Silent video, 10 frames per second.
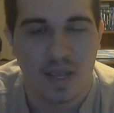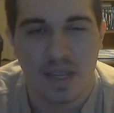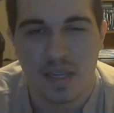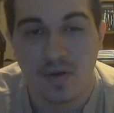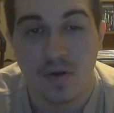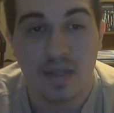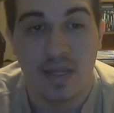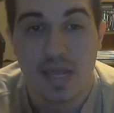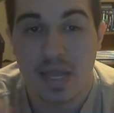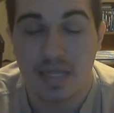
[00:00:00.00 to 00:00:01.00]

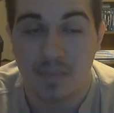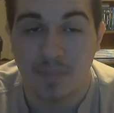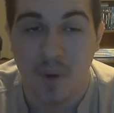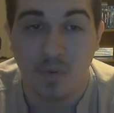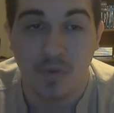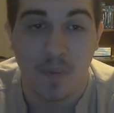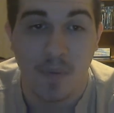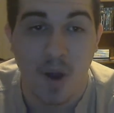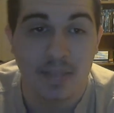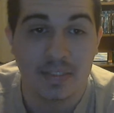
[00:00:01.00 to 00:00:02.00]
it's both a
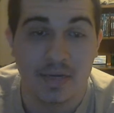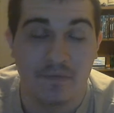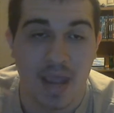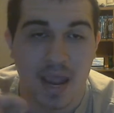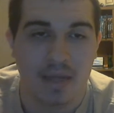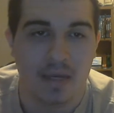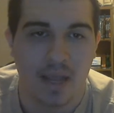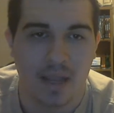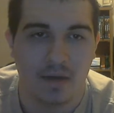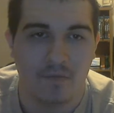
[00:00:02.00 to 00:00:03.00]
positive and a
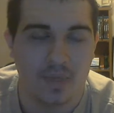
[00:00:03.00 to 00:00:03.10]
negative,